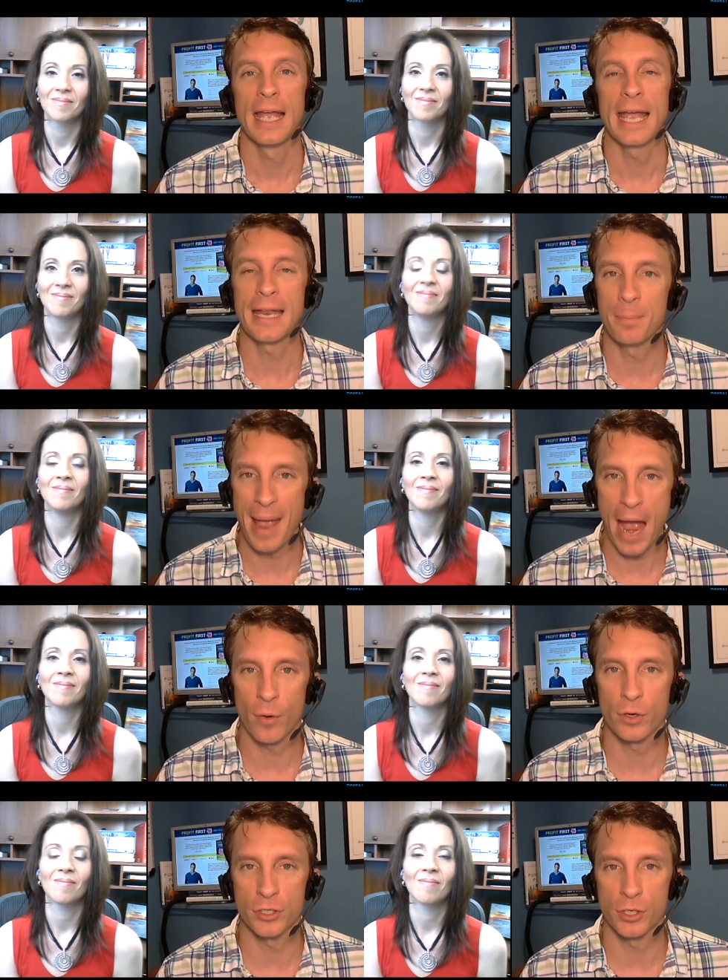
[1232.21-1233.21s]
Speaker 1: Mm-hmm. It
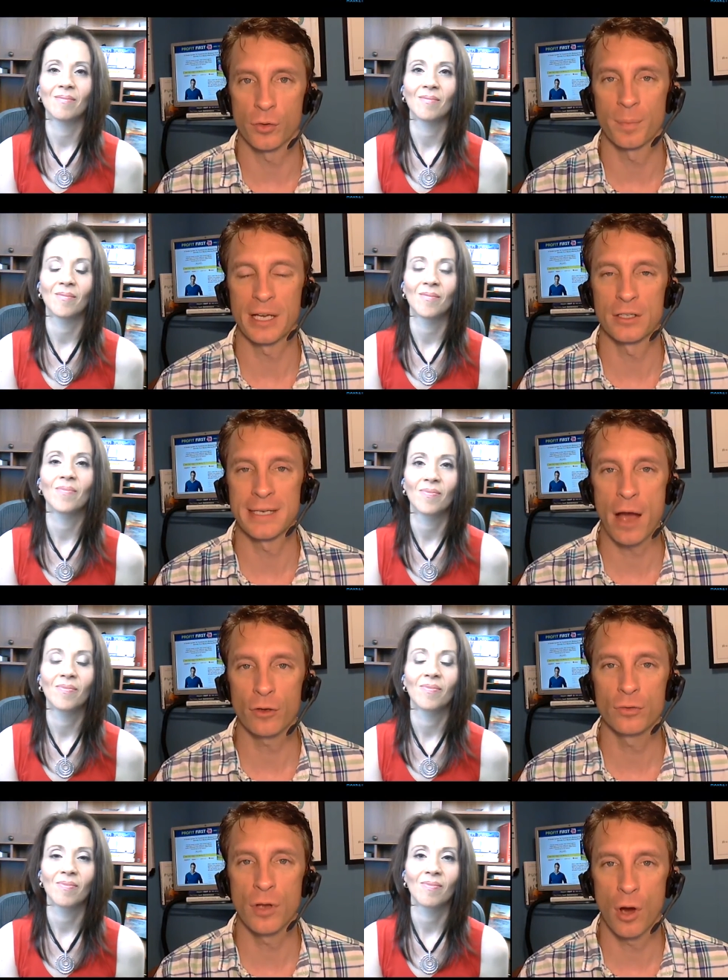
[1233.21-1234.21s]
empowers you because
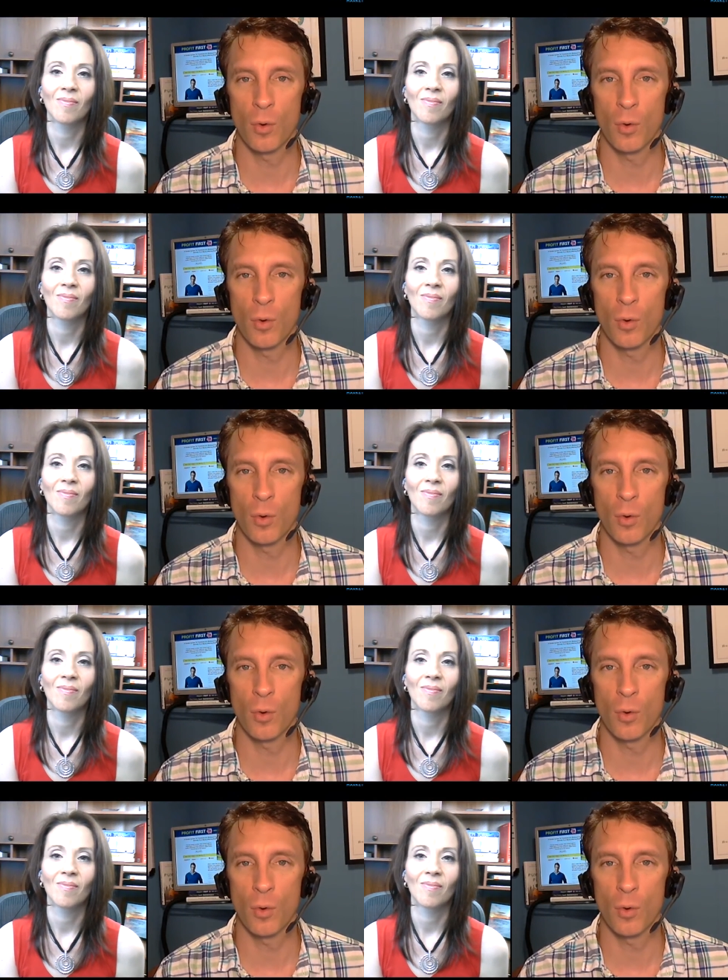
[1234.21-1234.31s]
now you